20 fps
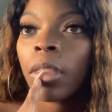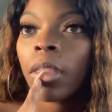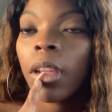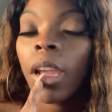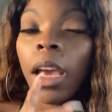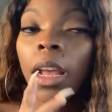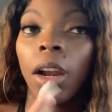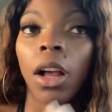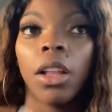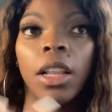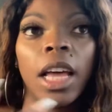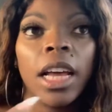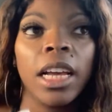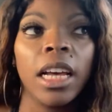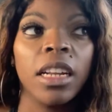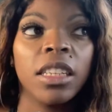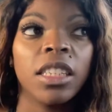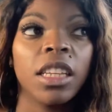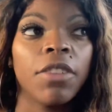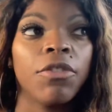and all that
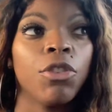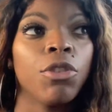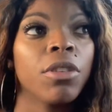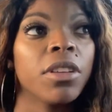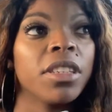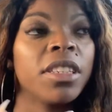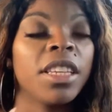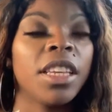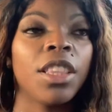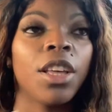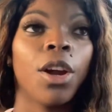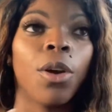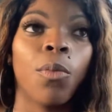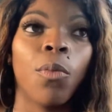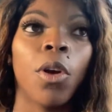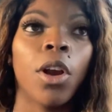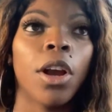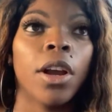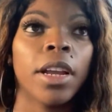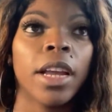kind of stuff. You can see their
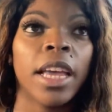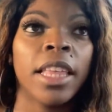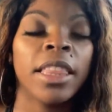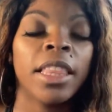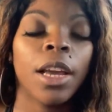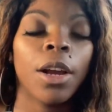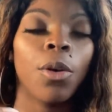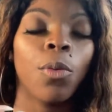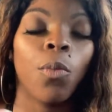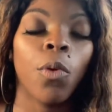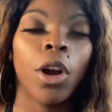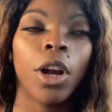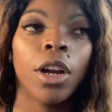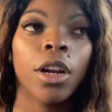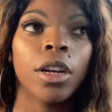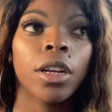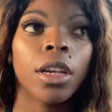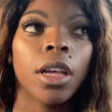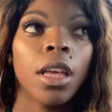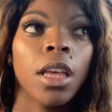work, and their
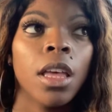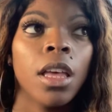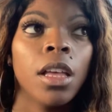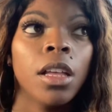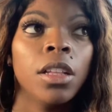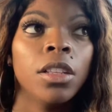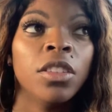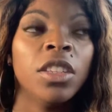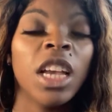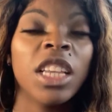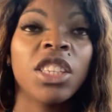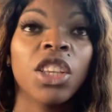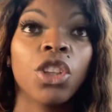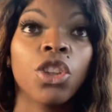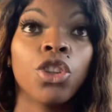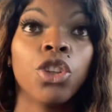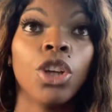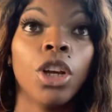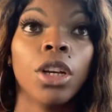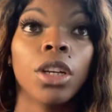work doesn't
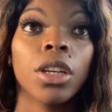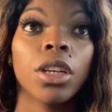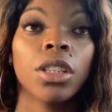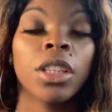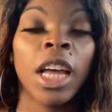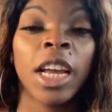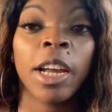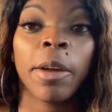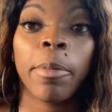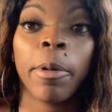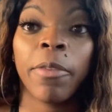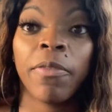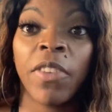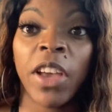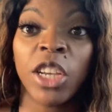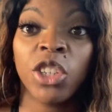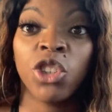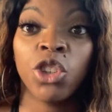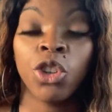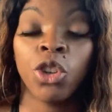look like a
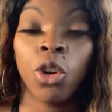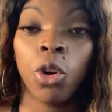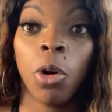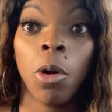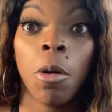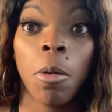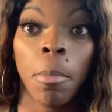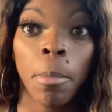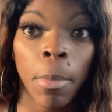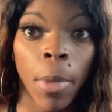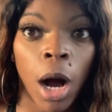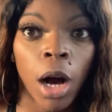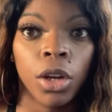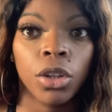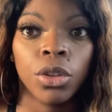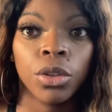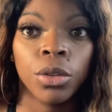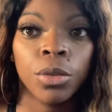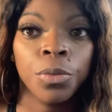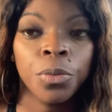professional
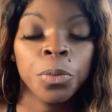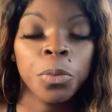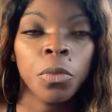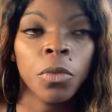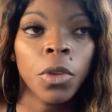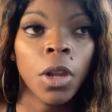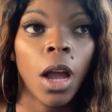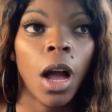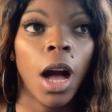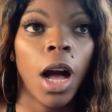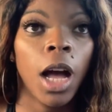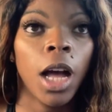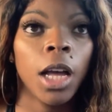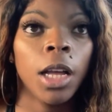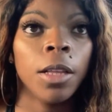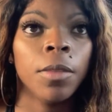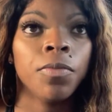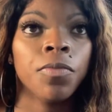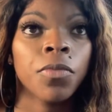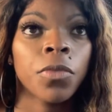model.
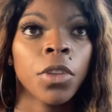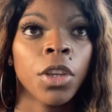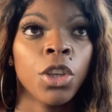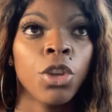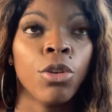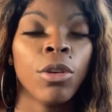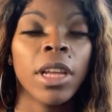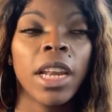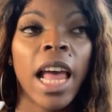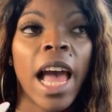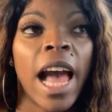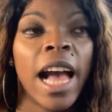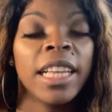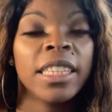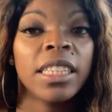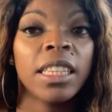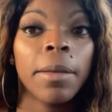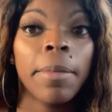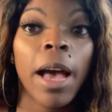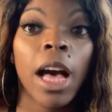Um, you can ask
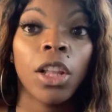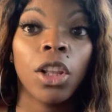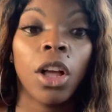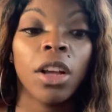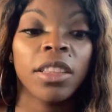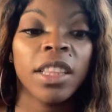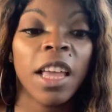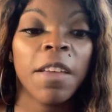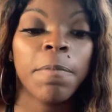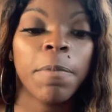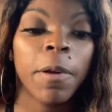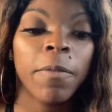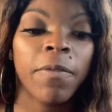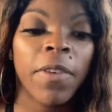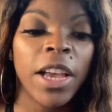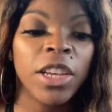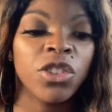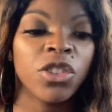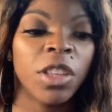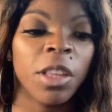them how long they've
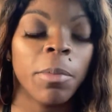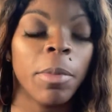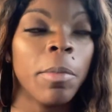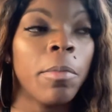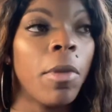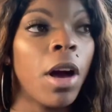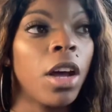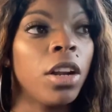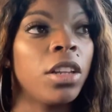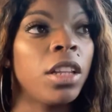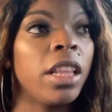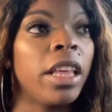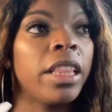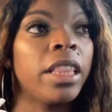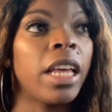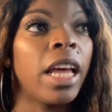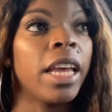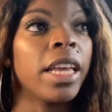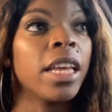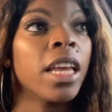professionally been modeling.
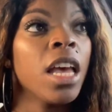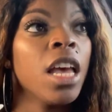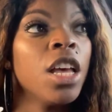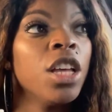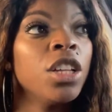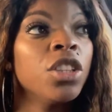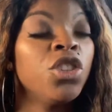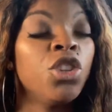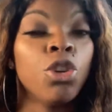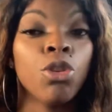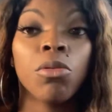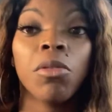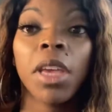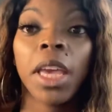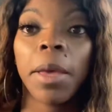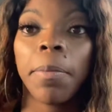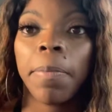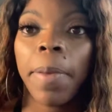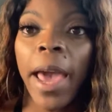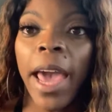Like, do you
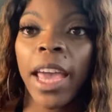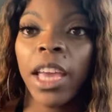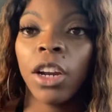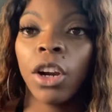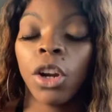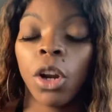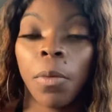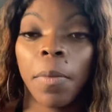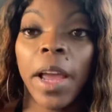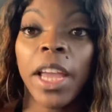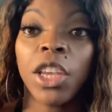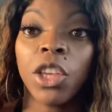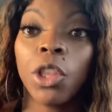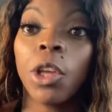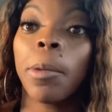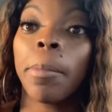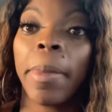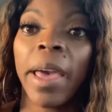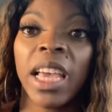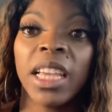get paid on a regular
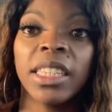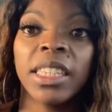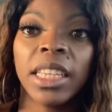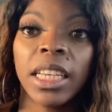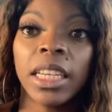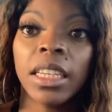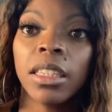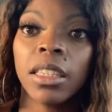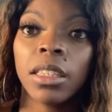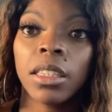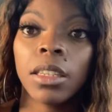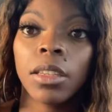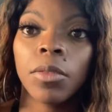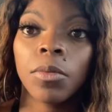basis?